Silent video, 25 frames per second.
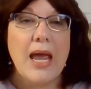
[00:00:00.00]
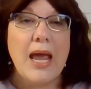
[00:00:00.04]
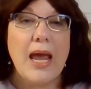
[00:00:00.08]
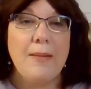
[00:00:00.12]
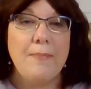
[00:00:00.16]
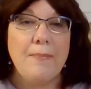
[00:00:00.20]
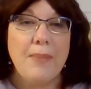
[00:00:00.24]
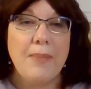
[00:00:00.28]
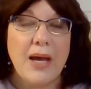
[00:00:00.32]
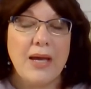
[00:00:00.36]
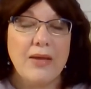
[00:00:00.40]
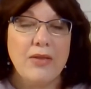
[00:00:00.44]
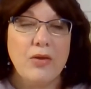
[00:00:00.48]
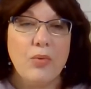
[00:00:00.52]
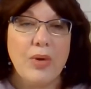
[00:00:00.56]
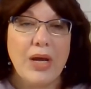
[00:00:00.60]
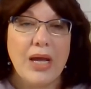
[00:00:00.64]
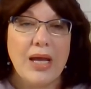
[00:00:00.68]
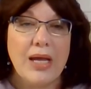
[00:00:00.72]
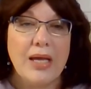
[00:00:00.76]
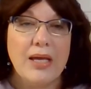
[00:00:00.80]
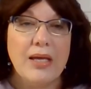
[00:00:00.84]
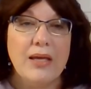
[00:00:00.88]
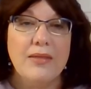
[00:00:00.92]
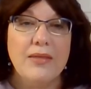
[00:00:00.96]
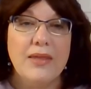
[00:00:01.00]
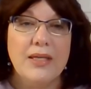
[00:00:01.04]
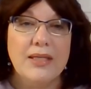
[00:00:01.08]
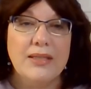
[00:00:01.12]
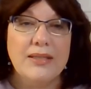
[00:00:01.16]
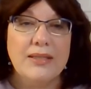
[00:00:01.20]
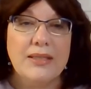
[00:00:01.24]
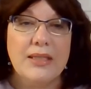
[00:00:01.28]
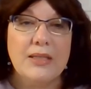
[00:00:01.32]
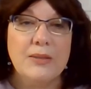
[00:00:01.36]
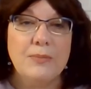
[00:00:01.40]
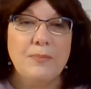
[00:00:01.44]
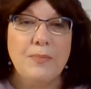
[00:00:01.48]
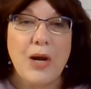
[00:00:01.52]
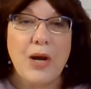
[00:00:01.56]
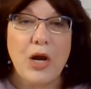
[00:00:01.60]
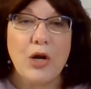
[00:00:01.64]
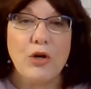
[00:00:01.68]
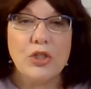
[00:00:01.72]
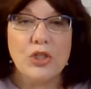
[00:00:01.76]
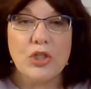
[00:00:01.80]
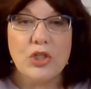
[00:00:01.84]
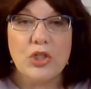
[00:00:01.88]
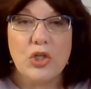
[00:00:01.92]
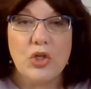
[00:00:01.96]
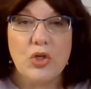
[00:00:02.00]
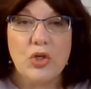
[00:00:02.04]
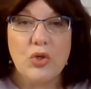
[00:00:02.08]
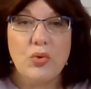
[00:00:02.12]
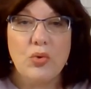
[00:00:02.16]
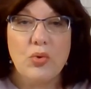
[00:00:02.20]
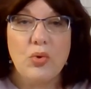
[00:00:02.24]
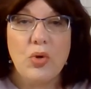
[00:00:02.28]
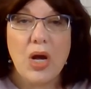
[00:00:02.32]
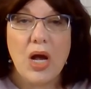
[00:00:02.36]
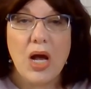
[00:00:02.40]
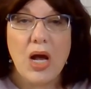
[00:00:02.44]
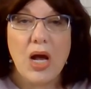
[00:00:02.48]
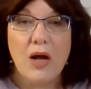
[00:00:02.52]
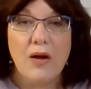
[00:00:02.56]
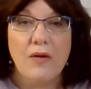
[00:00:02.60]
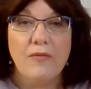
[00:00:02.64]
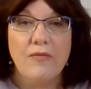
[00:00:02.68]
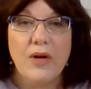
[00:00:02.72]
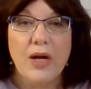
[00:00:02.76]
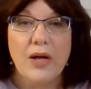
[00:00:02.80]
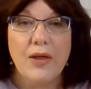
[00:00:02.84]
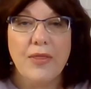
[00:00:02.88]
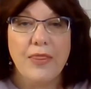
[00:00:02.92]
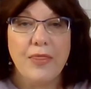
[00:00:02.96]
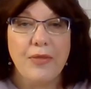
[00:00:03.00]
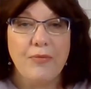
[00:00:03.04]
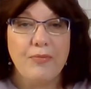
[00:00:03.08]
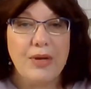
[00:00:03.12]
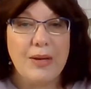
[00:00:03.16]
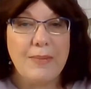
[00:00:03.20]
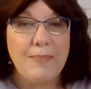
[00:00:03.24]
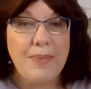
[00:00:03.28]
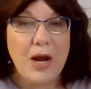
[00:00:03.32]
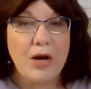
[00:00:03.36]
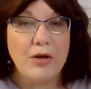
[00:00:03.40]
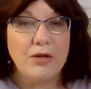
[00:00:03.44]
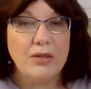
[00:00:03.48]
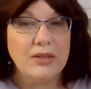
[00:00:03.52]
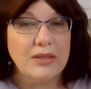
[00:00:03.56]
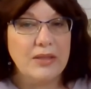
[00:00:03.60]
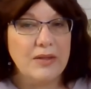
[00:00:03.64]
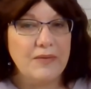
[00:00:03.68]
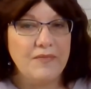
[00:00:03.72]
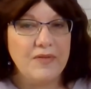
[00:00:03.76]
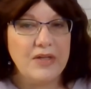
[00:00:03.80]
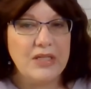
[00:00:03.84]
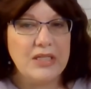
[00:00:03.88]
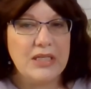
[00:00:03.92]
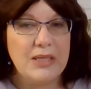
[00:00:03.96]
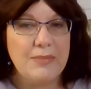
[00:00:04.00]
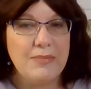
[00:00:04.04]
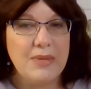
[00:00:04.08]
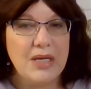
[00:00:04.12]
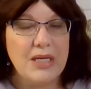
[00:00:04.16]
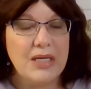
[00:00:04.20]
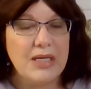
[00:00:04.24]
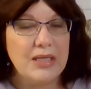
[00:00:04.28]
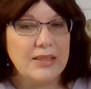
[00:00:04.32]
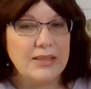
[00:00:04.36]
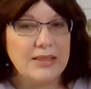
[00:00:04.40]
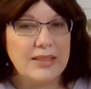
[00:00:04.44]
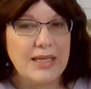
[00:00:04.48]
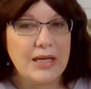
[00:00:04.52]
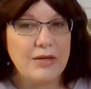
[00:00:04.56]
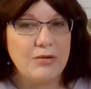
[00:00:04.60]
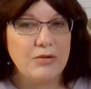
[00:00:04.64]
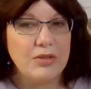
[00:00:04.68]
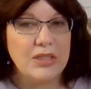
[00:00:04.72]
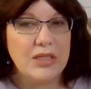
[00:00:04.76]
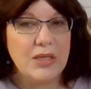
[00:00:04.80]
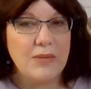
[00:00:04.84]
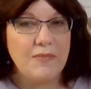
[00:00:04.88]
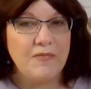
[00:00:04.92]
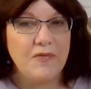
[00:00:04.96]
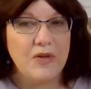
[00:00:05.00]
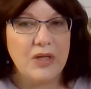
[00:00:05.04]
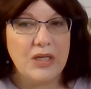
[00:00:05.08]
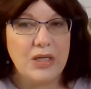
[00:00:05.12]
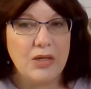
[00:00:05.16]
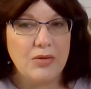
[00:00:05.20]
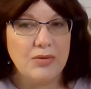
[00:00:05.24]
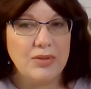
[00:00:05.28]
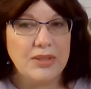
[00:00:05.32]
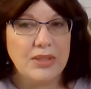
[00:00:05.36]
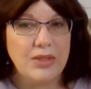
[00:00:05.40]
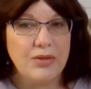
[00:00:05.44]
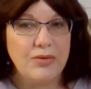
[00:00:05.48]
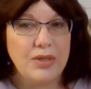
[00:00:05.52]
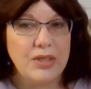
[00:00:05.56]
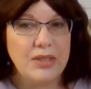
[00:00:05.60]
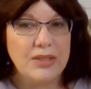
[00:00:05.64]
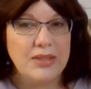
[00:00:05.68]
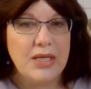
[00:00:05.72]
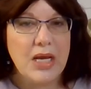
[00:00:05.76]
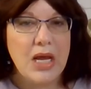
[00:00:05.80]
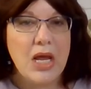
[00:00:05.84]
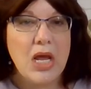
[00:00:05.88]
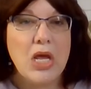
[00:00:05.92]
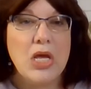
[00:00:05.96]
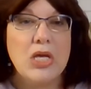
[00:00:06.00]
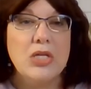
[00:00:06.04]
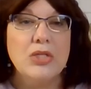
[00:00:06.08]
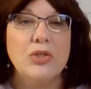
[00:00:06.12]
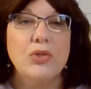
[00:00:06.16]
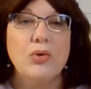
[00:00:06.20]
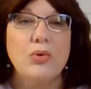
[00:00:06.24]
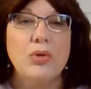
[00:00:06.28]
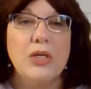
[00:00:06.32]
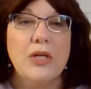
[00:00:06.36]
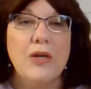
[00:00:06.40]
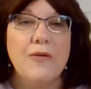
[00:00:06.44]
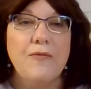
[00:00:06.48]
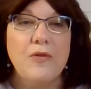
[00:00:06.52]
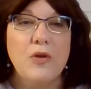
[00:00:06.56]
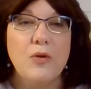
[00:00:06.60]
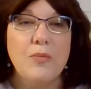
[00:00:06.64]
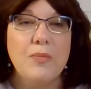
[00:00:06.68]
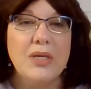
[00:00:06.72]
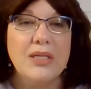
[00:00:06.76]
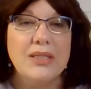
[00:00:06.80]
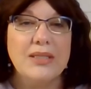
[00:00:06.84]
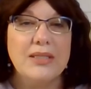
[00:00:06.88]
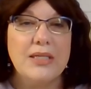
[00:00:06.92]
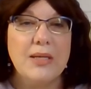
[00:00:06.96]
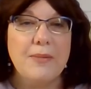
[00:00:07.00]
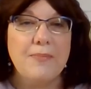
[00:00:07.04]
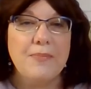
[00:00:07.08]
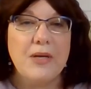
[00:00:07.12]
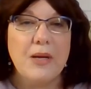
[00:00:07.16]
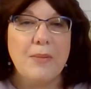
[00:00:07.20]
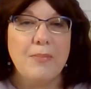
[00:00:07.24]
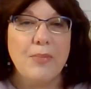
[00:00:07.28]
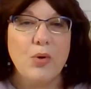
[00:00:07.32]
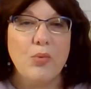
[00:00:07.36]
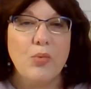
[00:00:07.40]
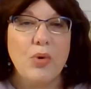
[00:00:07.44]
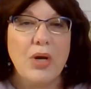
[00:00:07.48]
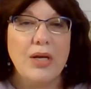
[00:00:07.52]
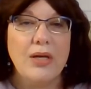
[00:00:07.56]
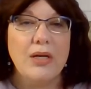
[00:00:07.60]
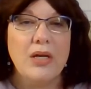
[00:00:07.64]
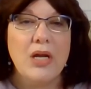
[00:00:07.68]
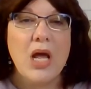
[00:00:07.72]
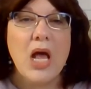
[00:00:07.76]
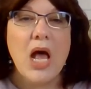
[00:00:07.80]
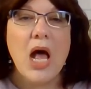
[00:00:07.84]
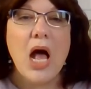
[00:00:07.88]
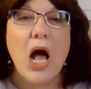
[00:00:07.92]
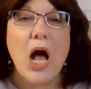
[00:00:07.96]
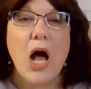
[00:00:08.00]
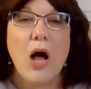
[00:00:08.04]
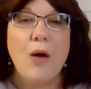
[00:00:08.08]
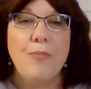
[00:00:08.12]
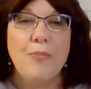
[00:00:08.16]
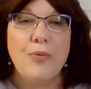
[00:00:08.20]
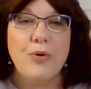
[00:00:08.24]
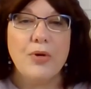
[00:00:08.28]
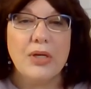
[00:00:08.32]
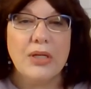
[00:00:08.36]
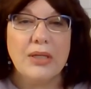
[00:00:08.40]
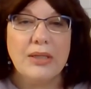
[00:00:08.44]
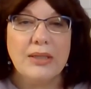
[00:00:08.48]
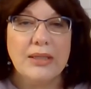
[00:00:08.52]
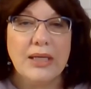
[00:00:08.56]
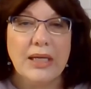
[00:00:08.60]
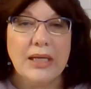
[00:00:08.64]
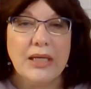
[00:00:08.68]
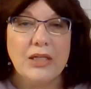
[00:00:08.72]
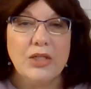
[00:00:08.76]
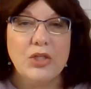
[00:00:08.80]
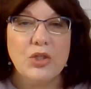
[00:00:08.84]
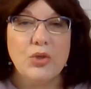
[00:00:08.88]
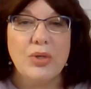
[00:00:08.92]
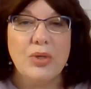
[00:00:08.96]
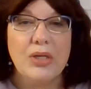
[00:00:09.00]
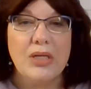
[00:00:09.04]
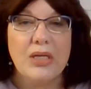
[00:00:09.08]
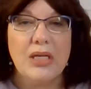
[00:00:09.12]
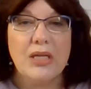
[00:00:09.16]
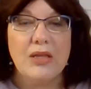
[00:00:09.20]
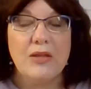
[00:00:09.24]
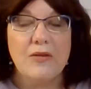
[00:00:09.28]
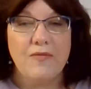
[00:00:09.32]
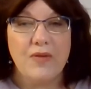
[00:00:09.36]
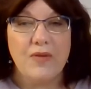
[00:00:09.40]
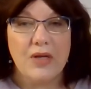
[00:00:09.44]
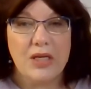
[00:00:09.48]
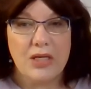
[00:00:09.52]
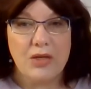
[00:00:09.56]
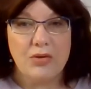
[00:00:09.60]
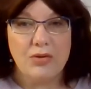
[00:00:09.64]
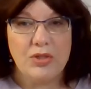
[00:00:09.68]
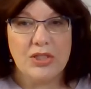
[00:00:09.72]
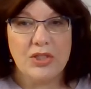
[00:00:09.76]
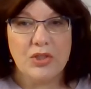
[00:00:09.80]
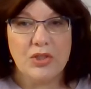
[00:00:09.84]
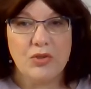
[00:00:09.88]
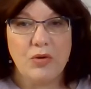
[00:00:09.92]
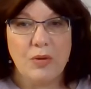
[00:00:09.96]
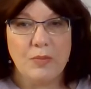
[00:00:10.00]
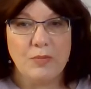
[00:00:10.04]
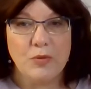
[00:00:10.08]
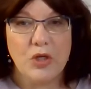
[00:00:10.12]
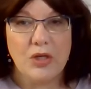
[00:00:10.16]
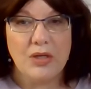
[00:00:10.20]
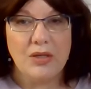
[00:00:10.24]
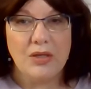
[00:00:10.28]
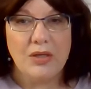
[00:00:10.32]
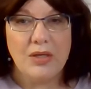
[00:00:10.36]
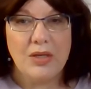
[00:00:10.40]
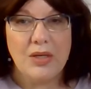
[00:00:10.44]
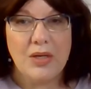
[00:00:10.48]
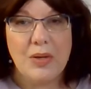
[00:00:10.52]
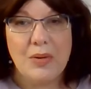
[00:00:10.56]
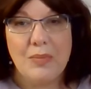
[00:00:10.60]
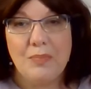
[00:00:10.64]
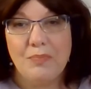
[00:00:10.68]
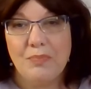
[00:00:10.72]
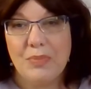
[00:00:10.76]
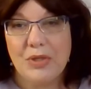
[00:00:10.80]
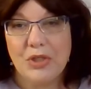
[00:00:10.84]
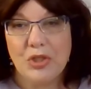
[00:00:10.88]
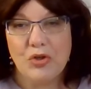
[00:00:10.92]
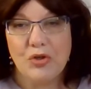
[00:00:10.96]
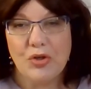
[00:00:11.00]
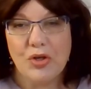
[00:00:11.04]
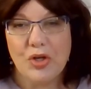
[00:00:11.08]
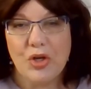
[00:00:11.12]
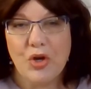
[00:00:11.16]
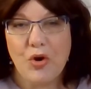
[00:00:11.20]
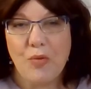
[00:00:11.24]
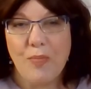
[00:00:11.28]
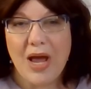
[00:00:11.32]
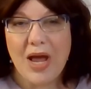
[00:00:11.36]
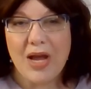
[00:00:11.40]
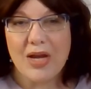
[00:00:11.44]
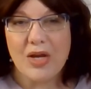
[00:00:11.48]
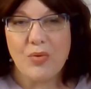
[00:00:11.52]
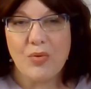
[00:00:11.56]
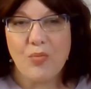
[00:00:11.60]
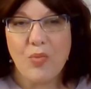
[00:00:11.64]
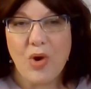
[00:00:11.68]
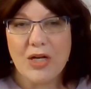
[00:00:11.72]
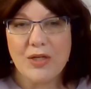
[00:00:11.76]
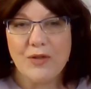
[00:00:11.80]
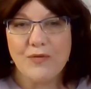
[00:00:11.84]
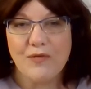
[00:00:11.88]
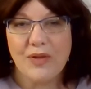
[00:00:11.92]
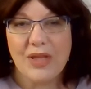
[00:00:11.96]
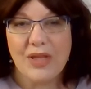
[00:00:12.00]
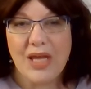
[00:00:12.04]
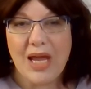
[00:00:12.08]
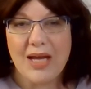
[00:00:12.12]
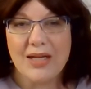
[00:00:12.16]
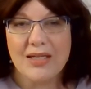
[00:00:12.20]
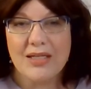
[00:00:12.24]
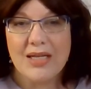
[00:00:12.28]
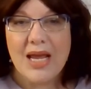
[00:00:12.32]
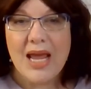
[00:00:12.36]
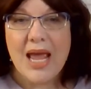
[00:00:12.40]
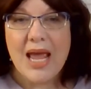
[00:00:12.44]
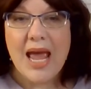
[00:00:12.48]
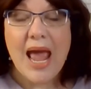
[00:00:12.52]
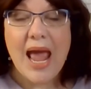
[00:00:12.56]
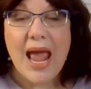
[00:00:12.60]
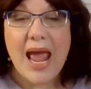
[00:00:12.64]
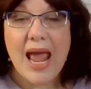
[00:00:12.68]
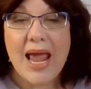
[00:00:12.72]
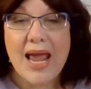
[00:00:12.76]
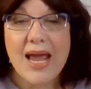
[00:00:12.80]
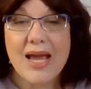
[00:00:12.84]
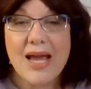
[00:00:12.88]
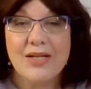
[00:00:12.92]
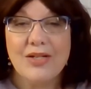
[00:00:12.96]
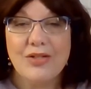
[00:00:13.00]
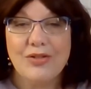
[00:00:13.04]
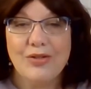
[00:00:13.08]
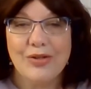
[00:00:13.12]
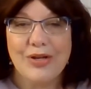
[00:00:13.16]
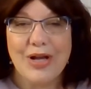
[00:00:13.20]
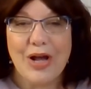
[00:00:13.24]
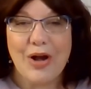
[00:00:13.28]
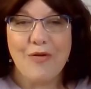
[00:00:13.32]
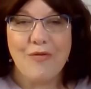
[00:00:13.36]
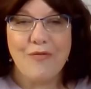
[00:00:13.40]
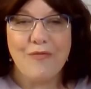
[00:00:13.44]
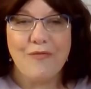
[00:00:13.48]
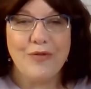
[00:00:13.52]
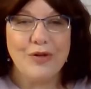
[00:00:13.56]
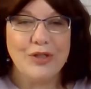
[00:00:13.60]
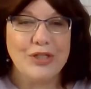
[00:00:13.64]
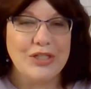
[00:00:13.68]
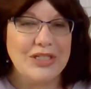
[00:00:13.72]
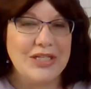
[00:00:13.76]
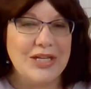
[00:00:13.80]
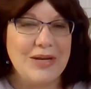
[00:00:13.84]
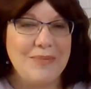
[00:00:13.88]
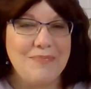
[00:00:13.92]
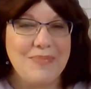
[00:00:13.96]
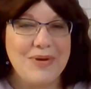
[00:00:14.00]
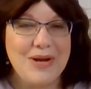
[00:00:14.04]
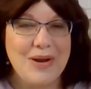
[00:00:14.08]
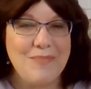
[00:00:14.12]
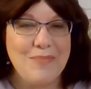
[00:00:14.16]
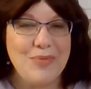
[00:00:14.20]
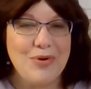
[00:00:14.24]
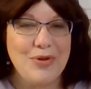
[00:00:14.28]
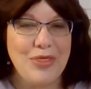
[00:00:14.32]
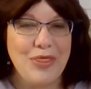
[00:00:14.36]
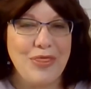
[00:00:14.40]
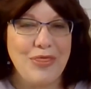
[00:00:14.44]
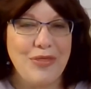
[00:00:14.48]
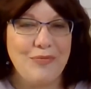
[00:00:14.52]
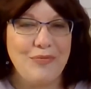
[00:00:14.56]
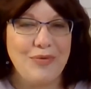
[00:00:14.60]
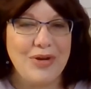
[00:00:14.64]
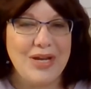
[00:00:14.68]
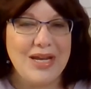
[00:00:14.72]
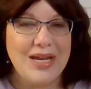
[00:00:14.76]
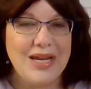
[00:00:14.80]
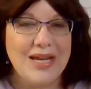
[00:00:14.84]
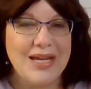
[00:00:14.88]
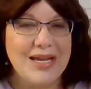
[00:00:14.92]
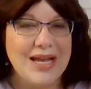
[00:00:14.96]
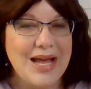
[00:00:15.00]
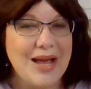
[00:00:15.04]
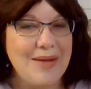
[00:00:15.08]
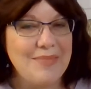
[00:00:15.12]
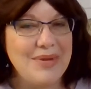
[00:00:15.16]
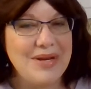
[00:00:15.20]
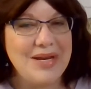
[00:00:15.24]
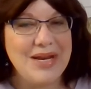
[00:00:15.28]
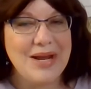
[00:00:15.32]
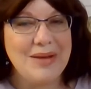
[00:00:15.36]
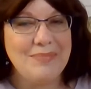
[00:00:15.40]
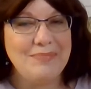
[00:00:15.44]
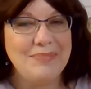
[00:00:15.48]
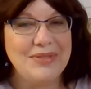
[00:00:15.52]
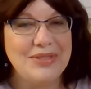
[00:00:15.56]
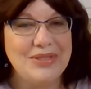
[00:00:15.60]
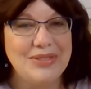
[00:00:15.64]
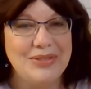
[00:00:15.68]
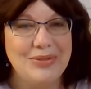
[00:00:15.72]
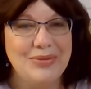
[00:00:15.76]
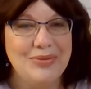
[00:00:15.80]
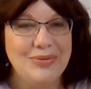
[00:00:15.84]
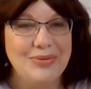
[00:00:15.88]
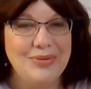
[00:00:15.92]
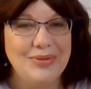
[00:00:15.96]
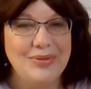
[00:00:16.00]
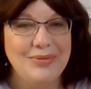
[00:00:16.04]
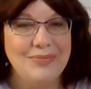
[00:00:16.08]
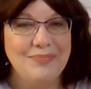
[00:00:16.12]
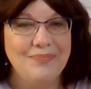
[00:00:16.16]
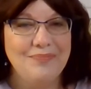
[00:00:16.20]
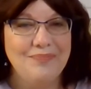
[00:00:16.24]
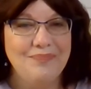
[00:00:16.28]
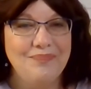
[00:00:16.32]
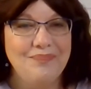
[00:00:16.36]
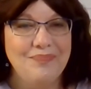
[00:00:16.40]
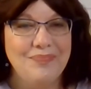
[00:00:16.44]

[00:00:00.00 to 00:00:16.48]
And by the way, this is part 2 of a 3-part lymphedema insider tip video series. So if you missed tip number 1, I'll put a link to it in the video description. Be sure to go back and watch for that, and look out for tip number 3 coming up soon.